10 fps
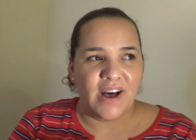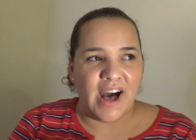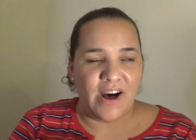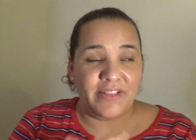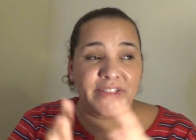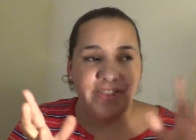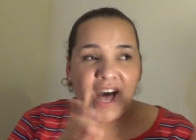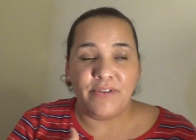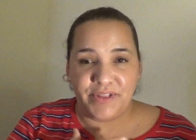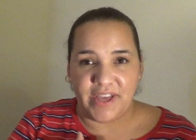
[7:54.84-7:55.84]
uh,
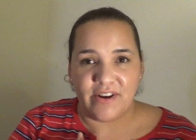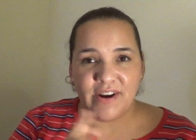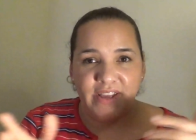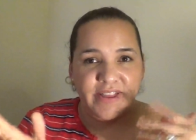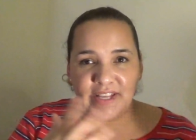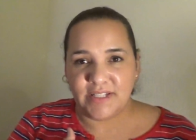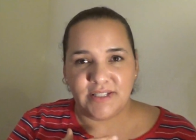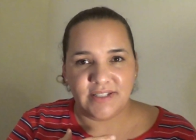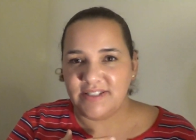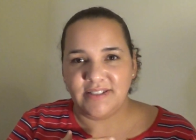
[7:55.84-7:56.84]
out there in
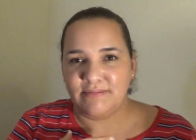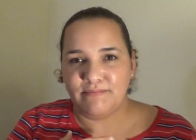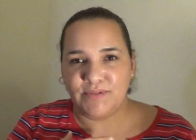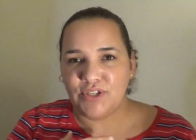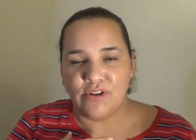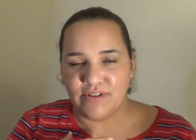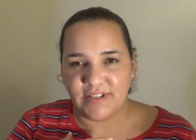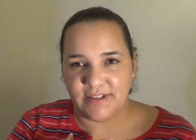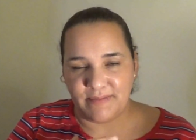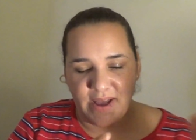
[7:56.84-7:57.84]
this solar
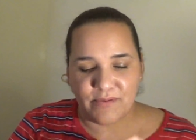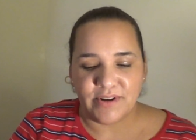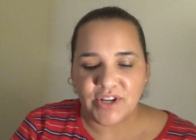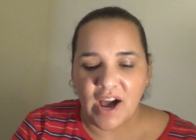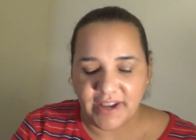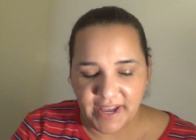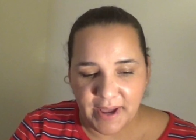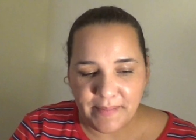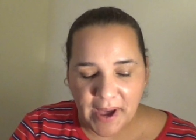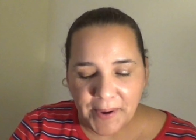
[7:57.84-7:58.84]
system that we're
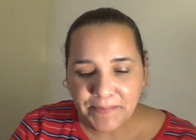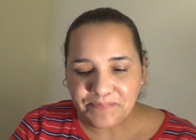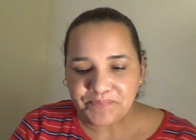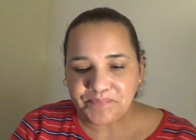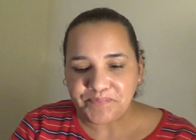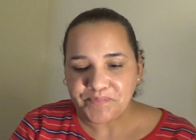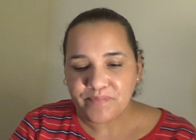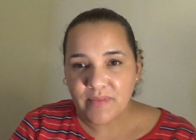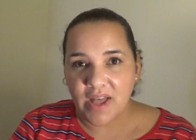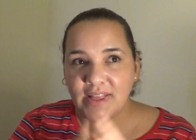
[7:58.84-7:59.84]
talking about.
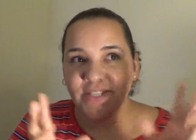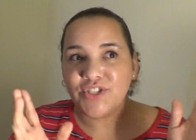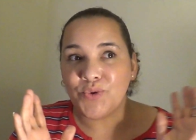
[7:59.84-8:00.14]
That's